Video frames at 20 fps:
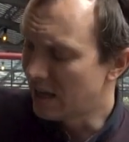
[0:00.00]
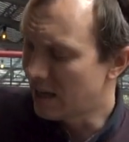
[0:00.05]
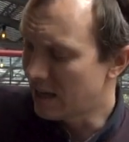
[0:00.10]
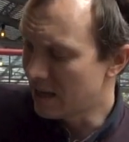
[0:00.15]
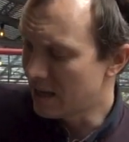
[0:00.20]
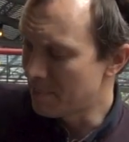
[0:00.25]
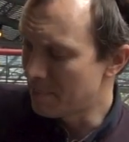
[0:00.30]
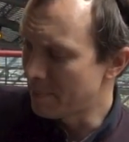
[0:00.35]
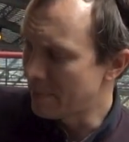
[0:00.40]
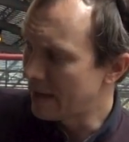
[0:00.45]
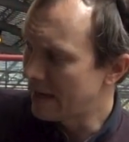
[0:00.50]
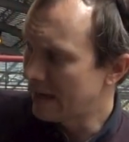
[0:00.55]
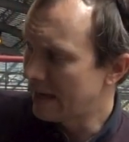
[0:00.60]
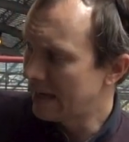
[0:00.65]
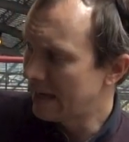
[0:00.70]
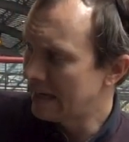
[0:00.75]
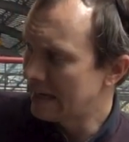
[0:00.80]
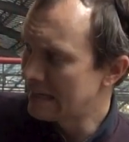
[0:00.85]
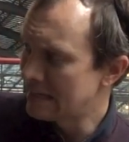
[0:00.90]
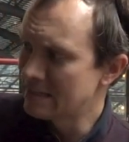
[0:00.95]

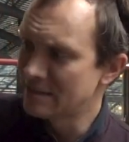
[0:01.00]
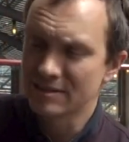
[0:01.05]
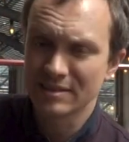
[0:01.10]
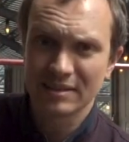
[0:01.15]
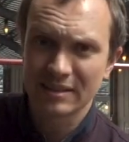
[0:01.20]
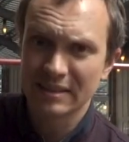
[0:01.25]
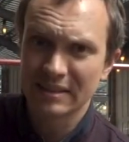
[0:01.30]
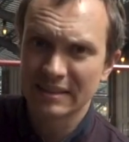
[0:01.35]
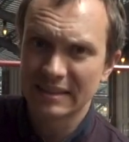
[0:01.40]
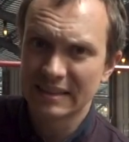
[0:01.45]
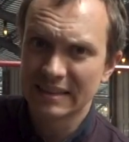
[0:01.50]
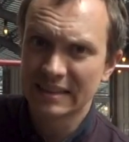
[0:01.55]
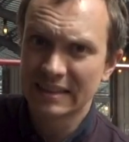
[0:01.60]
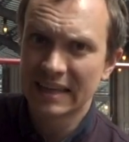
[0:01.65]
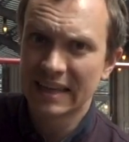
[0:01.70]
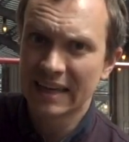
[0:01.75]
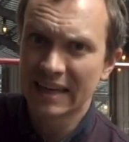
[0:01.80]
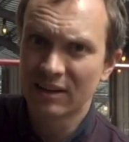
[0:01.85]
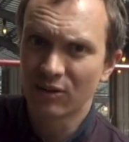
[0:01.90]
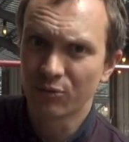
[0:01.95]
And
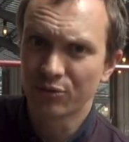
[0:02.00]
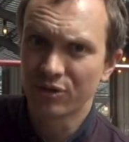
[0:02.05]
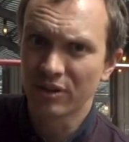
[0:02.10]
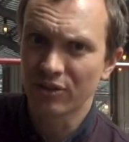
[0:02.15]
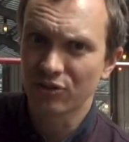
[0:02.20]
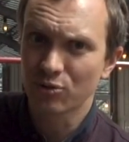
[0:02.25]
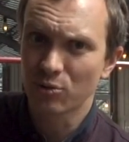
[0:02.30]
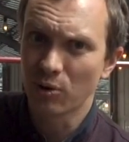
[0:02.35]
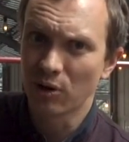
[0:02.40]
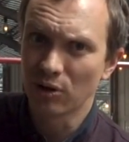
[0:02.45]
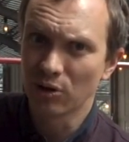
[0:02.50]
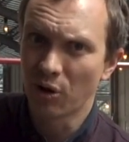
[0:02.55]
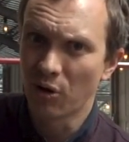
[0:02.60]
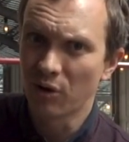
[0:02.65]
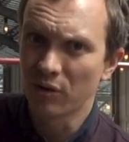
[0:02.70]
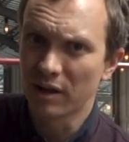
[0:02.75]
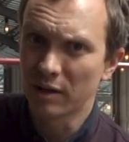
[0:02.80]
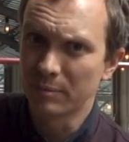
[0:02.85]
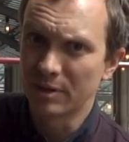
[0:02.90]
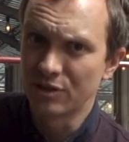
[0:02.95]
yeah, obviously that's quite a
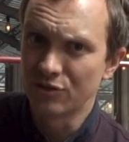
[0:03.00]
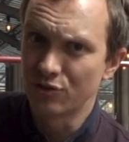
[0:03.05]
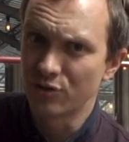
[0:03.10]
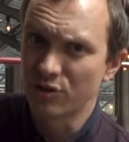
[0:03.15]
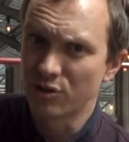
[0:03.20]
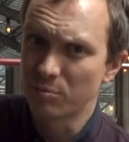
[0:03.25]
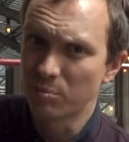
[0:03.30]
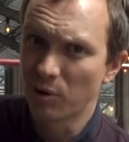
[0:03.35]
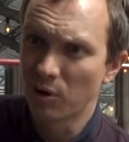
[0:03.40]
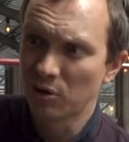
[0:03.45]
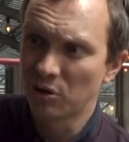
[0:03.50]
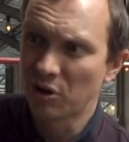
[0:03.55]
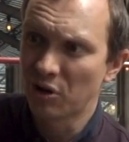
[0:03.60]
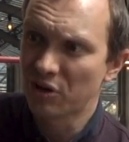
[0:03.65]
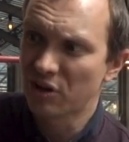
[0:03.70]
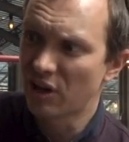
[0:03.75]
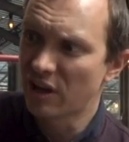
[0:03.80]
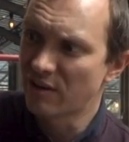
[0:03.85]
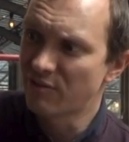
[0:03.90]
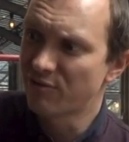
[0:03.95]
lot. That means you could buy
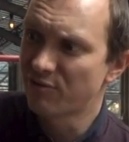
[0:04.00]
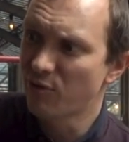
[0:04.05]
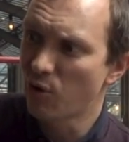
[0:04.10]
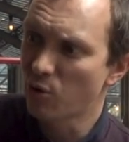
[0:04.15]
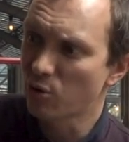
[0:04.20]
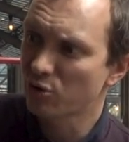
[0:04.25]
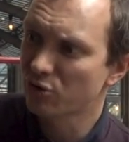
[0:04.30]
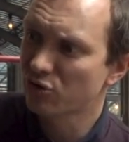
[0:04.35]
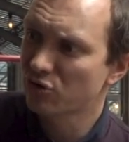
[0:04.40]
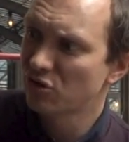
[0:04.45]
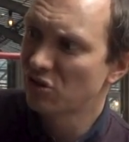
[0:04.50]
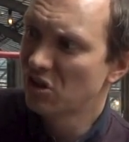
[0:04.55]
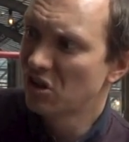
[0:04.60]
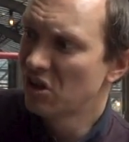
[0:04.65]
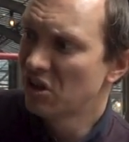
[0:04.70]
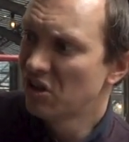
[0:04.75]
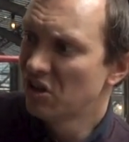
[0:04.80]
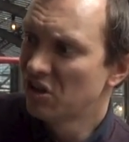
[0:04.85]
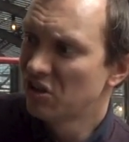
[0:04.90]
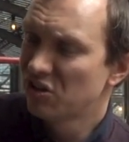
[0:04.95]
like a Fox
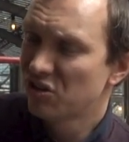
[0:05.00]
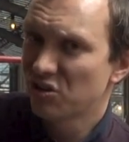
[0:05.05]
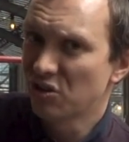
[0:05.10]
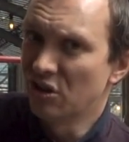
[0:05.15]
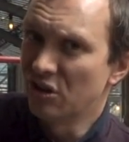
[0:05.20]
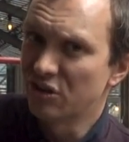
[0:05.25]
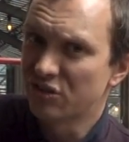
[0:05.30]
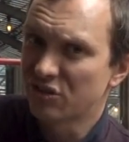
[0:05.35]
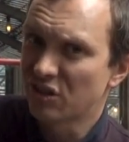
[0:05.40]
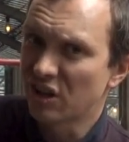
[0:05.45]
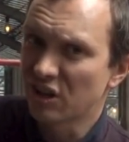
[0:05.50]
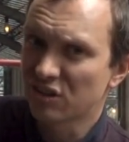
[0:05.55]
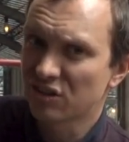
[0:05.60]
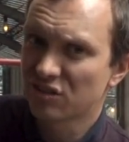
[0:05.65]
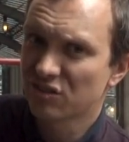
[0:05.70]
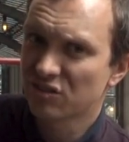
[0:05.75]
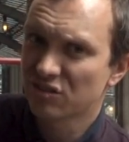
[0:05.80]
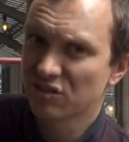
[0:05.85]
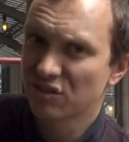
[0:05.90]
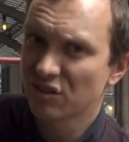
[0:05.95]

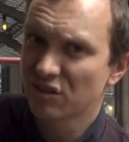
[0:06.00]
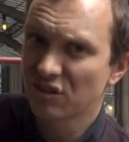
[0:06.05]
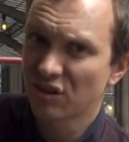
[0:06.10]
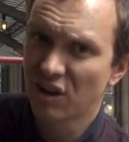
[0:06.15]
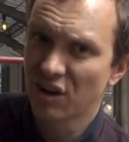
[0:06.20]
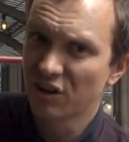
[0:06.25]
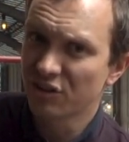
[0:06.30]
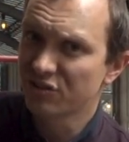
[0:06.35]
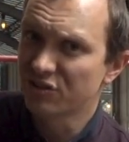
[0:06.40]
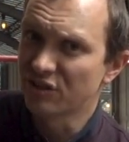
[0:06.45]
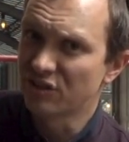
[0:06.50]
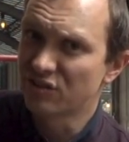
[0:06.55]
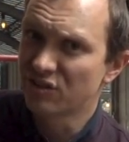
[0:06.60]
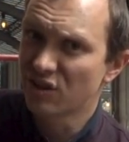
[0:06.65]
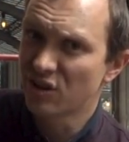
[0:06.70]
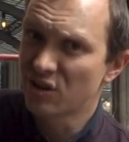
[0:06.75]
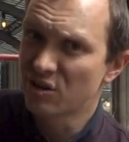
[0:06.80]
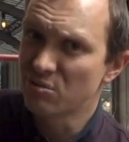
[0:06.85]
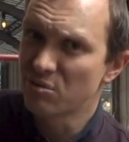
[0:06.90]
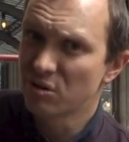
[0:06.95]
36
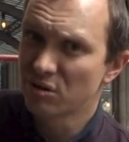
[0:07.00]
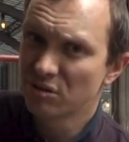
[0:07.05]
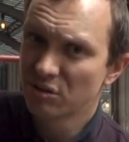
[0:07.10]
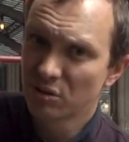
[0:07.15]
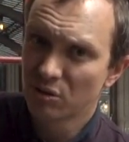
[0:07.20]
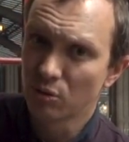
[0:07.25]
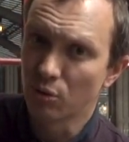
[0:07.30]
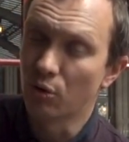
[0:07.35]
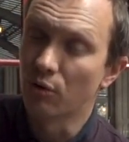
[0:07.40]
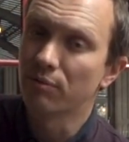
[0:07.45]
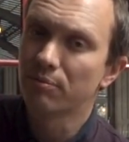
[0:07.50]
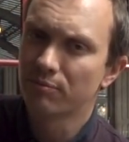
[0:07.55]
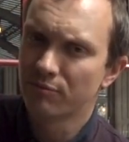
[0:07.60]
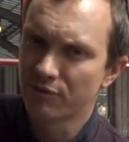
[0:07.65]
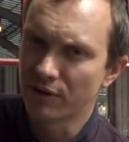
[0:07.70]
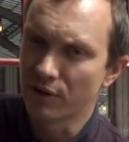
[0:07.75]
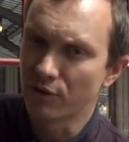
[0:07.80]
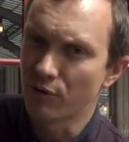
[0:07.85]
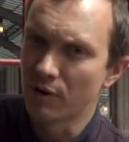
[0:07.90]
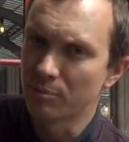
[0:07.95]
RC2, or
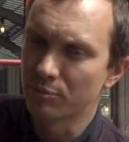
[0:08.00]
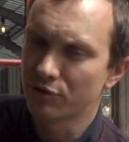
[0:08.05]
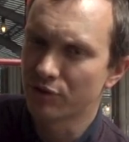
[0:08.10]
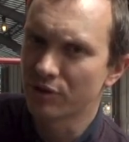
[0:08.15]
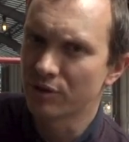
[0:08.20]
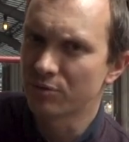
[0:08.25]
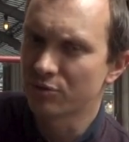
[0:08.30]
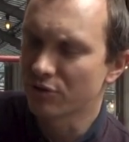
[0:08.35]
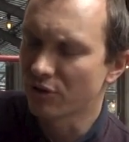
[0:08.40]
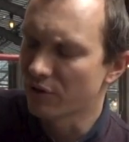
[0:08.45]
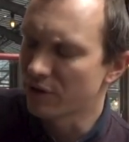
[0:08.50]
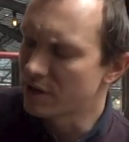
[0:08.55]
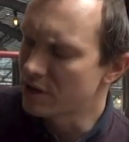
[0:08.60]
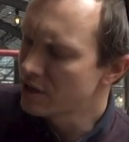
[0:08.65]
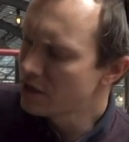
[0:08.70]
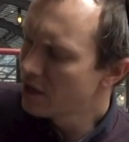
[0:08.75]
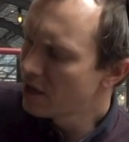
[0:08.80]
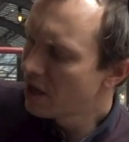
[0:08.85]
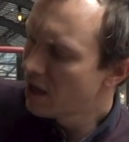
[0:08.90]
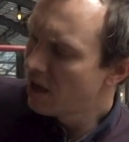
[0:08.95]
Fit Grip 2, sorry,
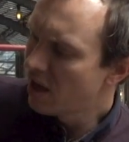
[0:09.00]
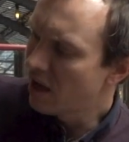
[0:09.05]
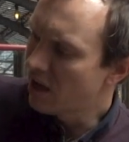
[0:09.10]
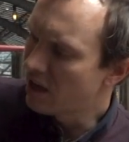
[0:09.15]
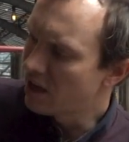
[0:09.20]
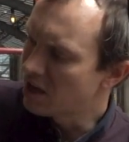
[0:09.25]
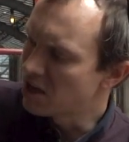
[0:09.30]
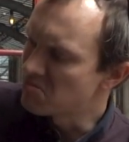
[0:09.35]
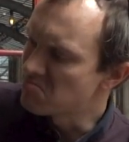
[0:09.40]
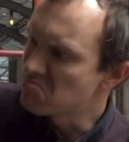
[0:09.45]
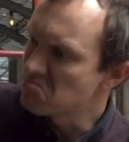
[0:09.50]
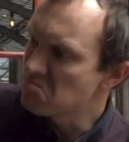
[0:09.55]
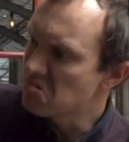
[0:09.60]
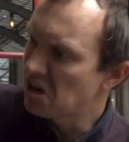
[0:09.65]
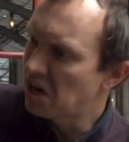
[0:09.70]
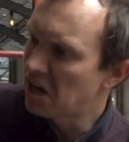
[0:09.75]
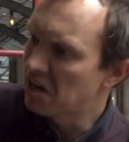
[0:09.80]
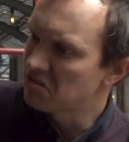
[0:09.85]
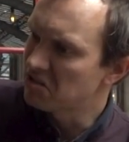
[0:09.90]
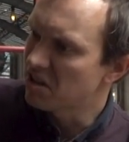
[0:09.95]

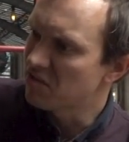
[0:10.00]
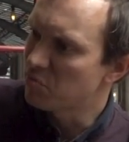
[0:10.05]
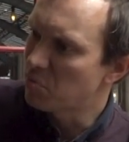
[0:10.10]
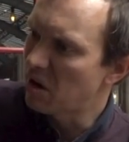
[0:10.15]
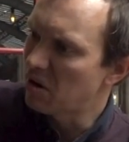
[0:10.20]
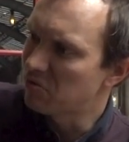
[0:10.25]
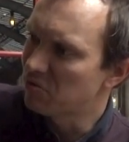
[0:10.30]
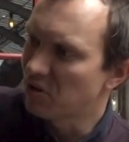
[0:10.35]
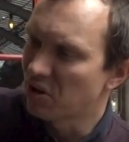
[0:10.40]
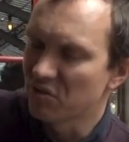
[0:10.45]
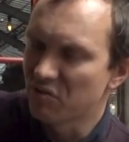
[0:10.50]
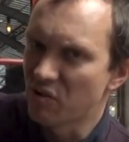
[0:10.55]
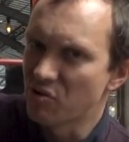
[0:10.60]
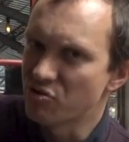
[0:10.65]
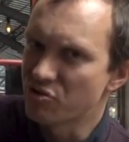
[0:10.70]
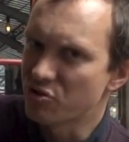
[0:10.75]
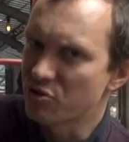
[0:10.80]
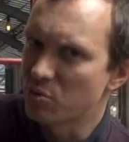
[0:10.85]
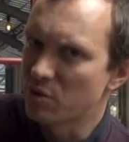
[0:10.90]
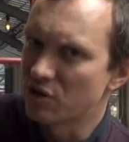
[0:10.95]
and have about
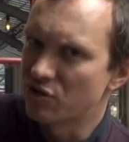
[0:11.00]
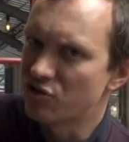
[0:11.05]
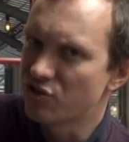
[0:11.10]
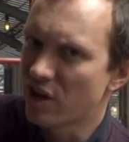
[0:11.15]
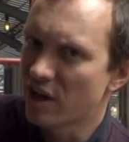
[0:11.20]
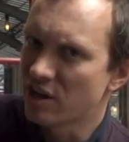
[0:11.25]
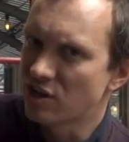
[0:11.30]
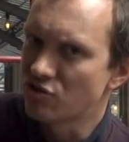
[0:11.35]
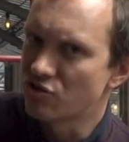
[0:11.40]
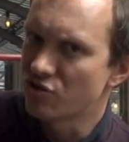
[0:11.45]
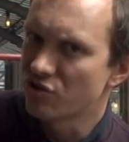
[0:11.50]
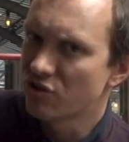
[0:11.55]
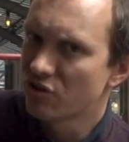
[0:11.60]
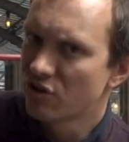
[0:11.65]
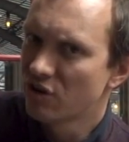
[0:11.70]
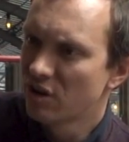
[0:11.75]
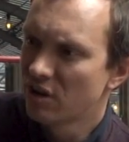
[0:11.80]
500 quid change,